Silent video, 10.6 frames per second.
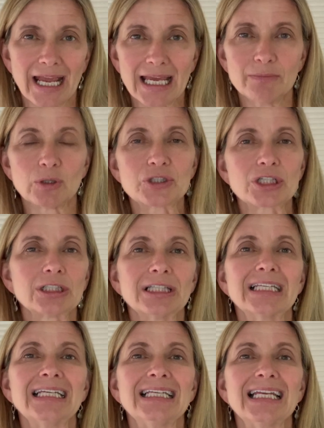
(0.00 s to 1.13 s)
able to
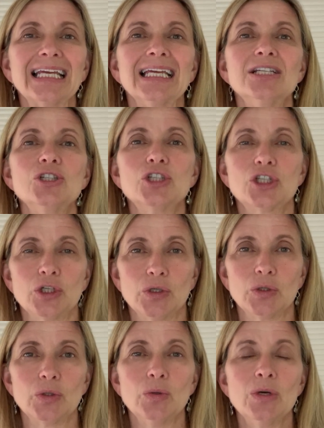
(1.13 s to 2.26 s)
lean
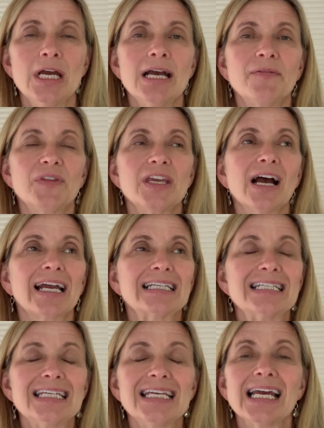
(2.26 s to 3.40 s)
into the
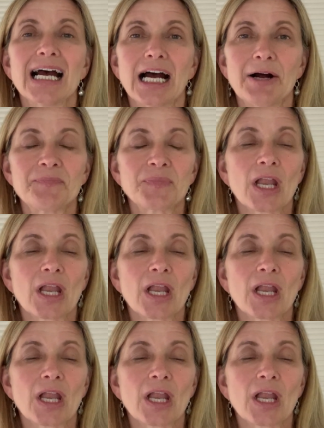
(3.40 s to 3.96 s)
idea